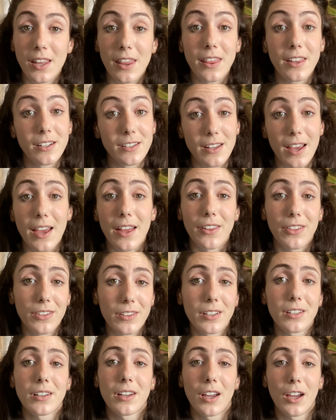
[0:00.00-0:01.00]
the
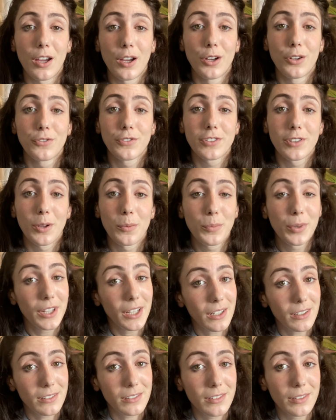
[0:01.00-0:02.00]
death of some
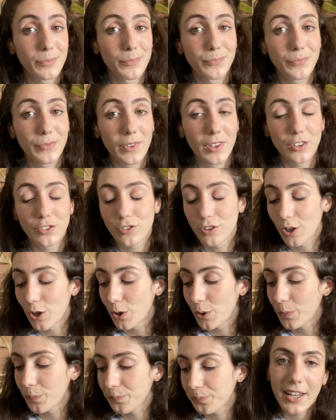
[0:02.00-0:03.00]
plants.
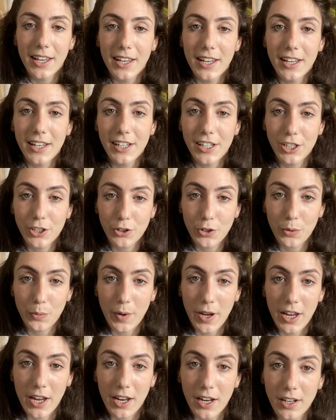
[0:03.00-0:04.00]
So either
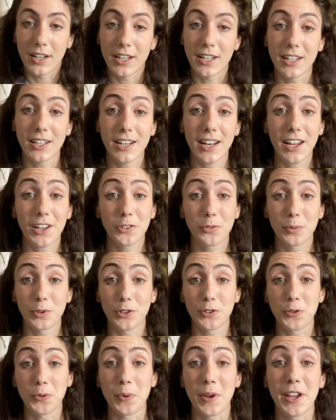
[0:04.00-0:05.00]
way, it has been
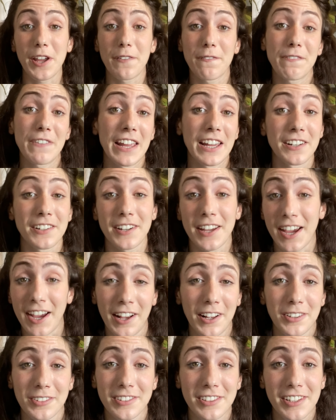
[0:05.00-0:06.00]
doing
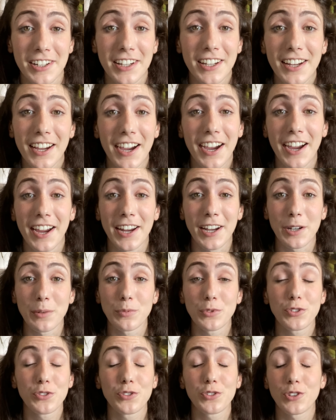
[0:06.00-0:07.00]
fantastic. I am
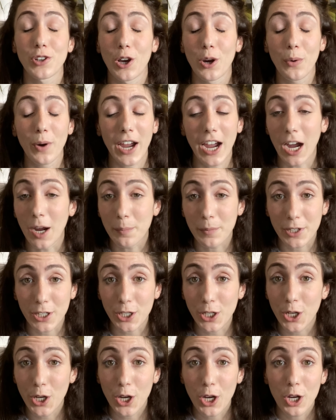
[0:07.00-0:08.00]
so
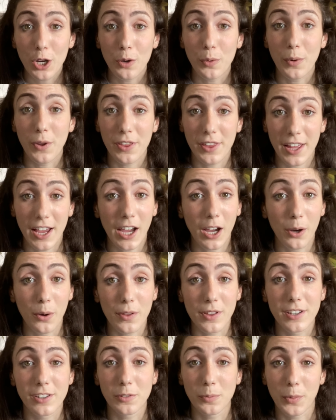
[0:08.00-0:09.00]
happy with how
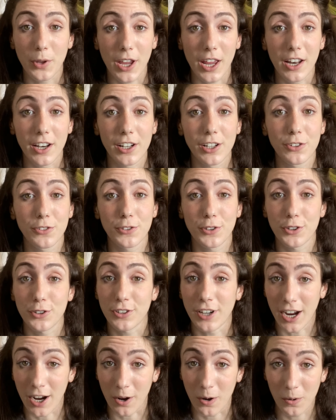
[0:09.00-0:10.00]
this plant has turned
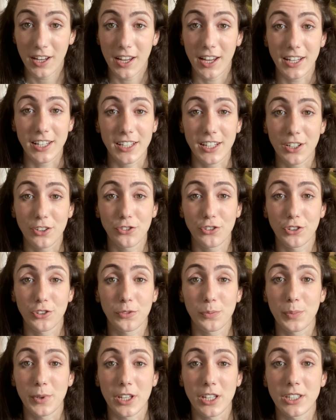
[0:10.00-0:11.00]
out. It has
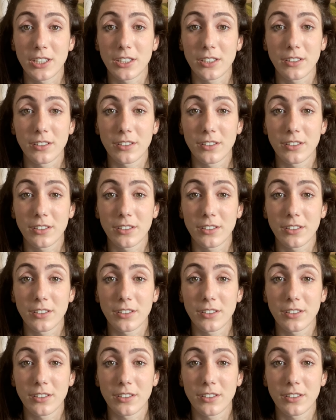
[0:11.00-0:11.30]
just been